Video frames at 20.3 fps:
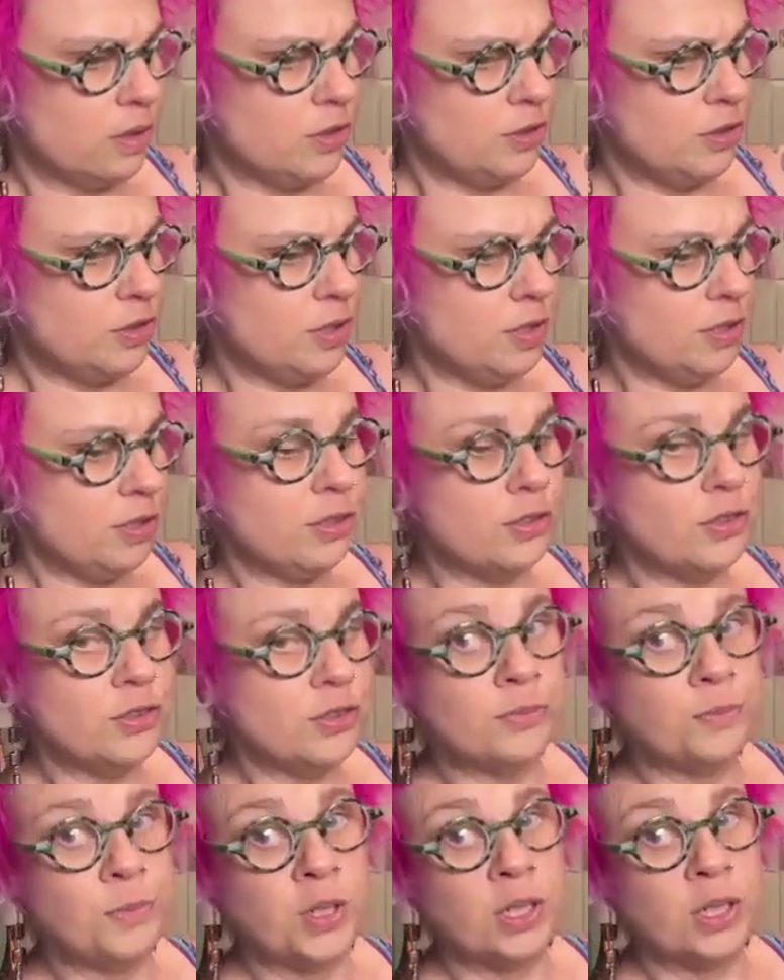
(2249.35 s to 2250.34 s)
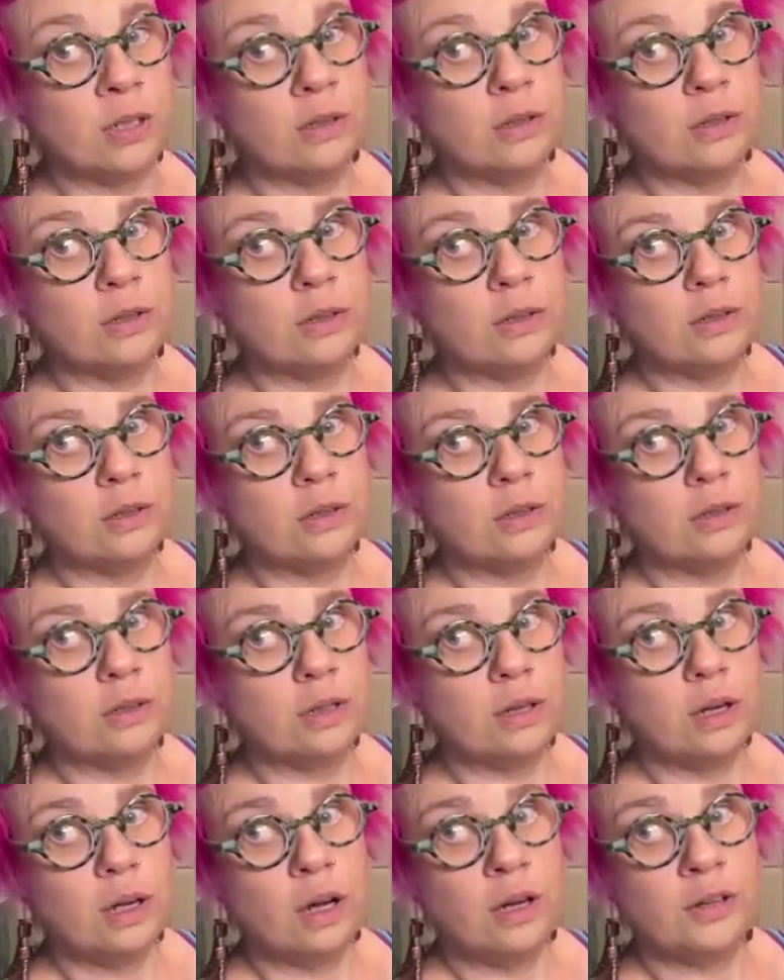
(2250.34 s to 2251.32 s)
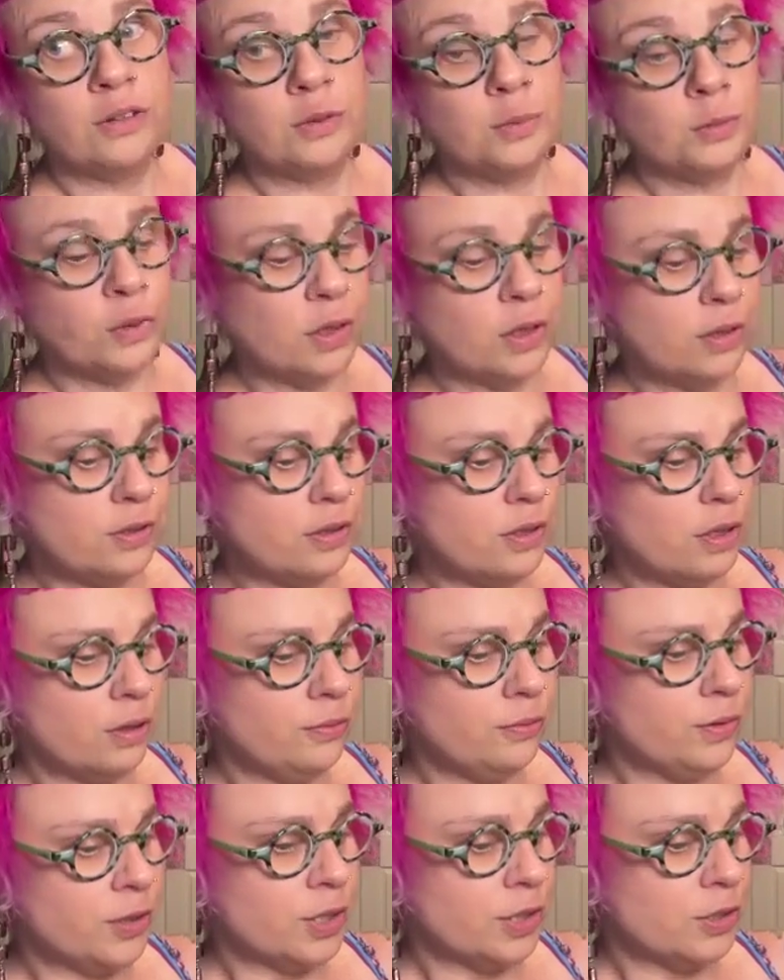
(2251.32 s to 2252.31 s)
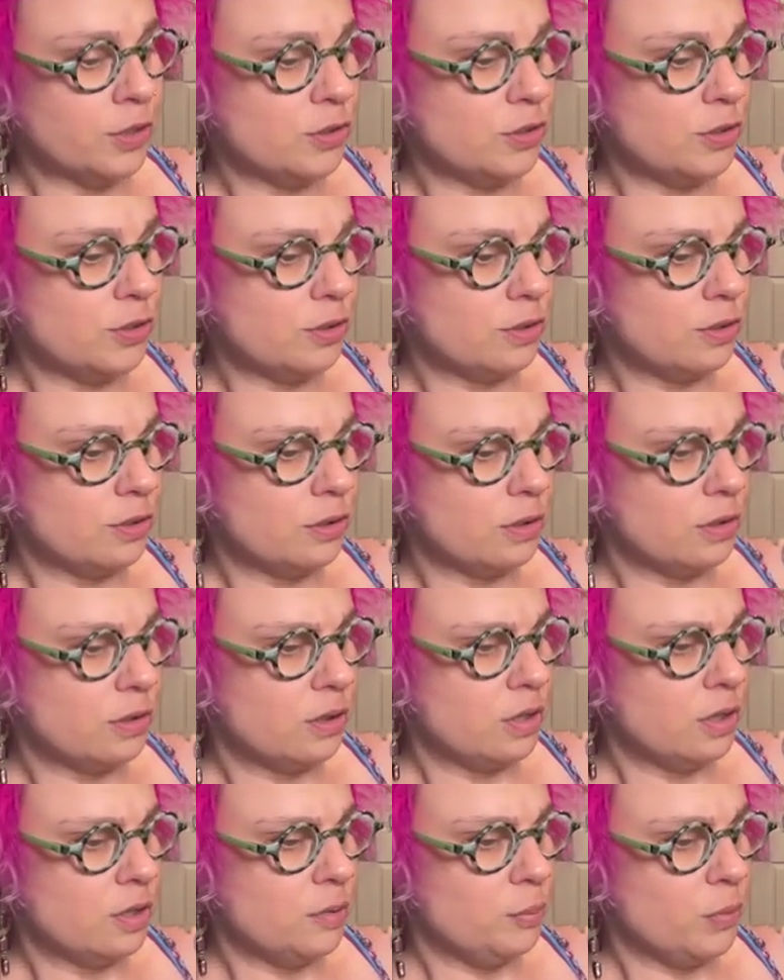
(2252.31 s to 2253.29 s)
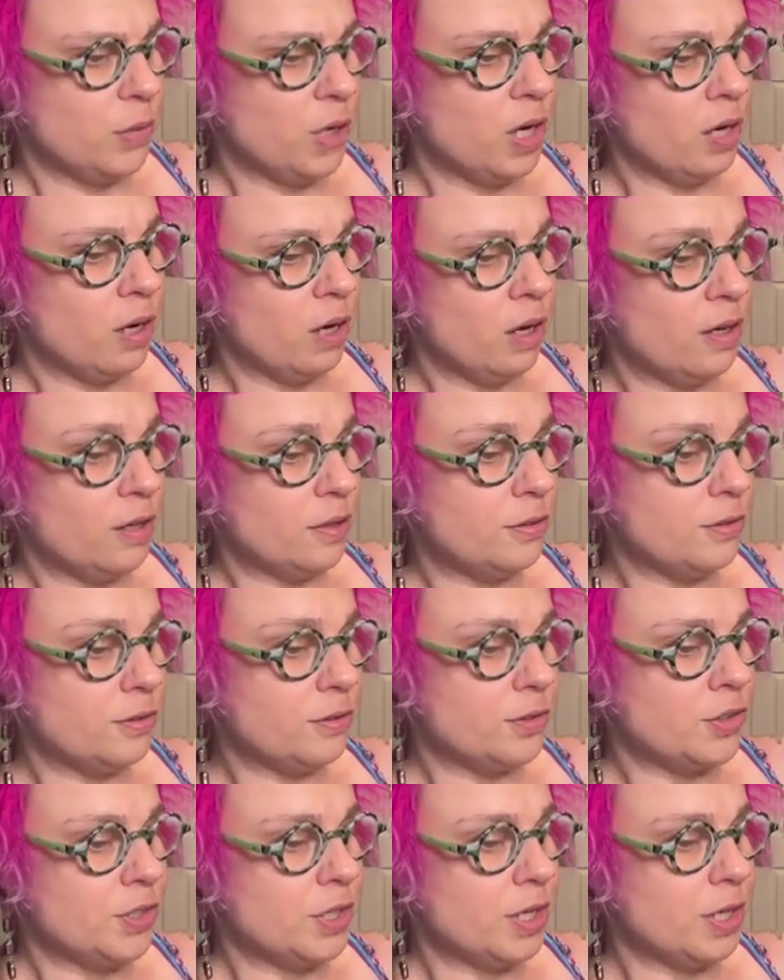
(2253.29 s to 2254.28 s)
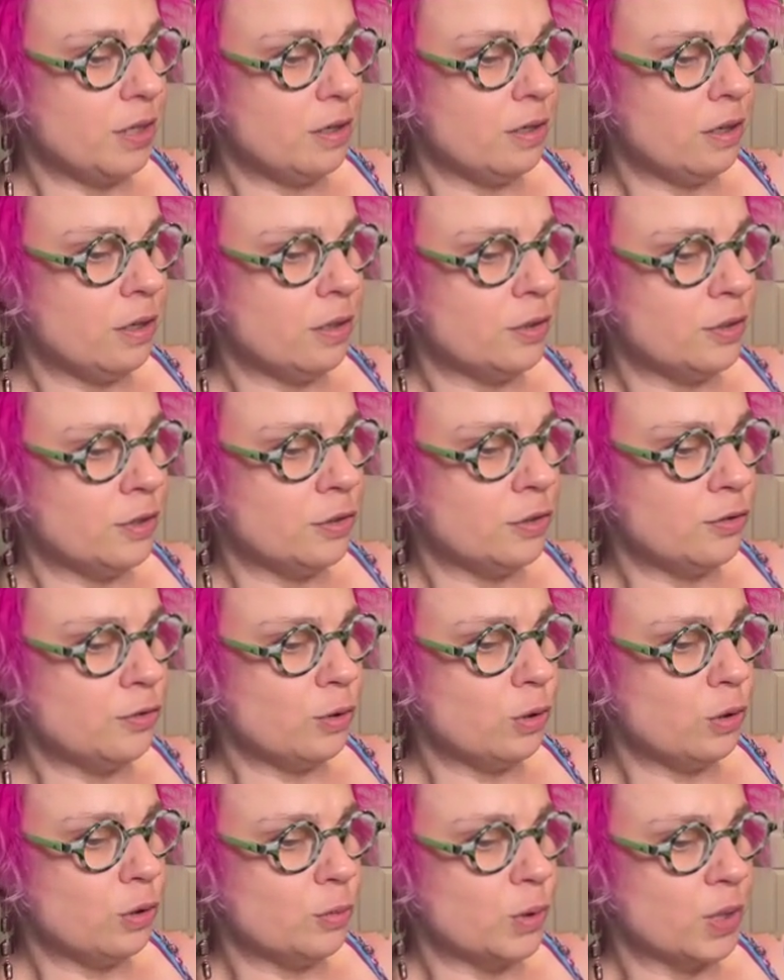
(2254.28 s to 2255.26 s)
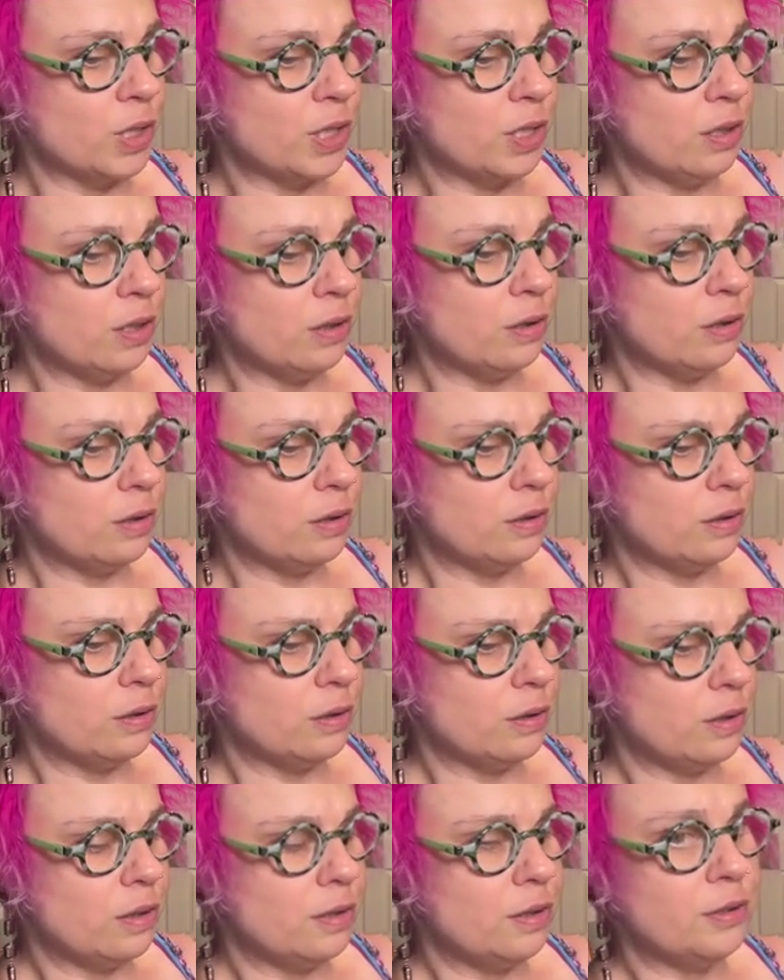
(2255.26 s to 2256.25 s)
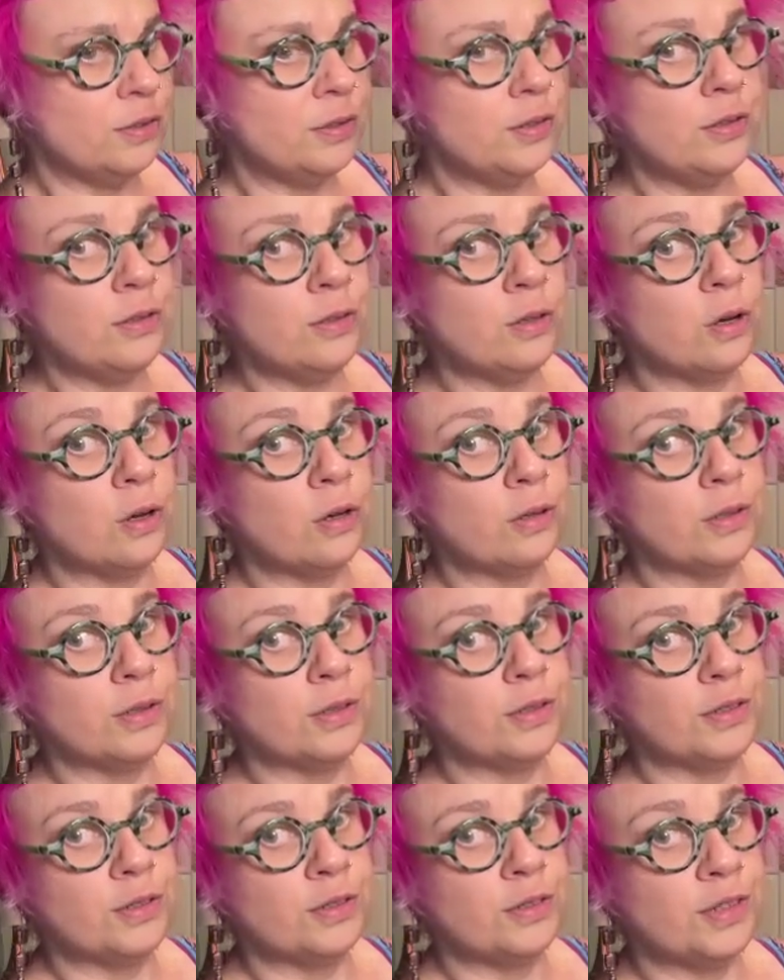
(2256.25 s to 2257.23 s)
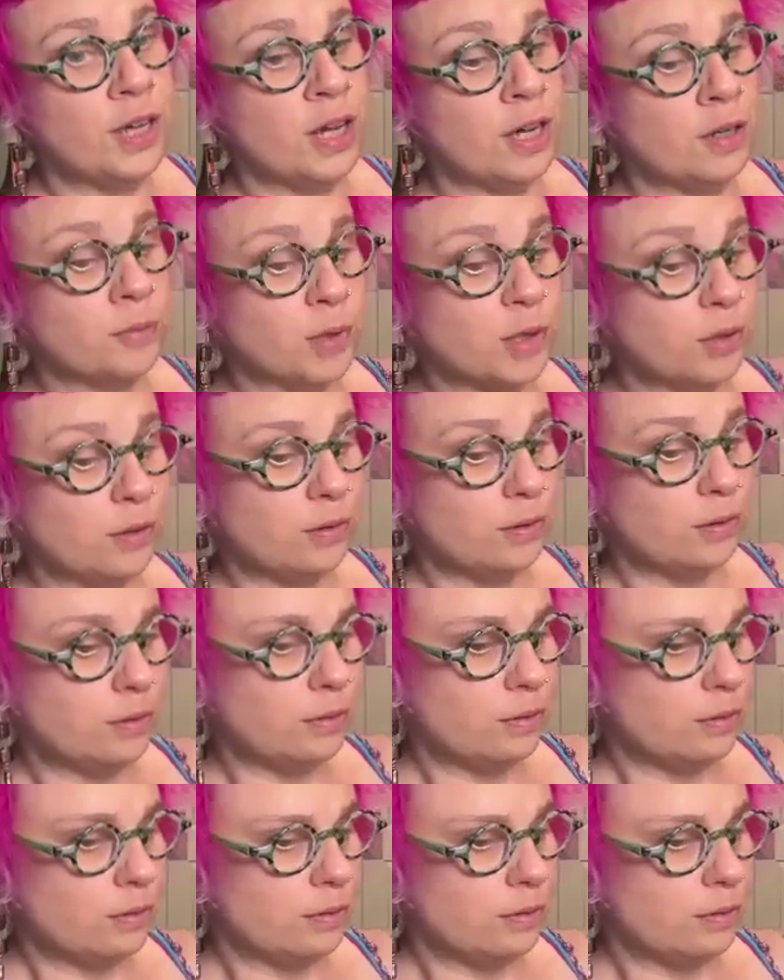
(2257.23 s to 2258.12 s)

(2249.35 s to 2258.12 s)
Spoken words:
She touches me. I suppress a flinch. My eyes shake uncontrollably. This is called nystagmus.